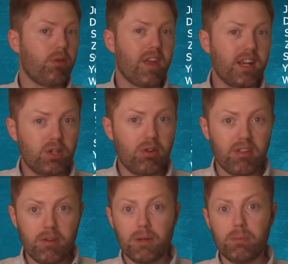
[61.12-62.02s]
thank you to
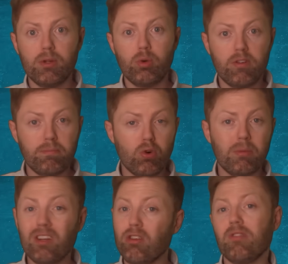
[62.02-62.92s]
these people who have bought
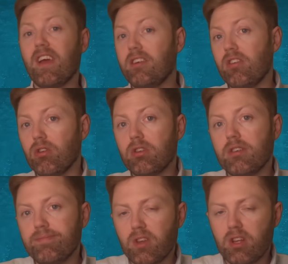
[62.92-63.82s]
me lots of eggnog
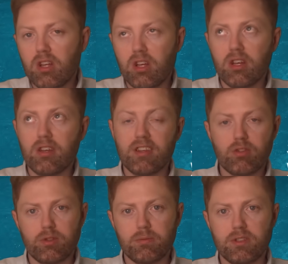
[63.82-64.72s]
this
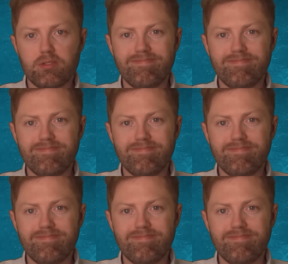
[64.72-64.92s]
Christmas.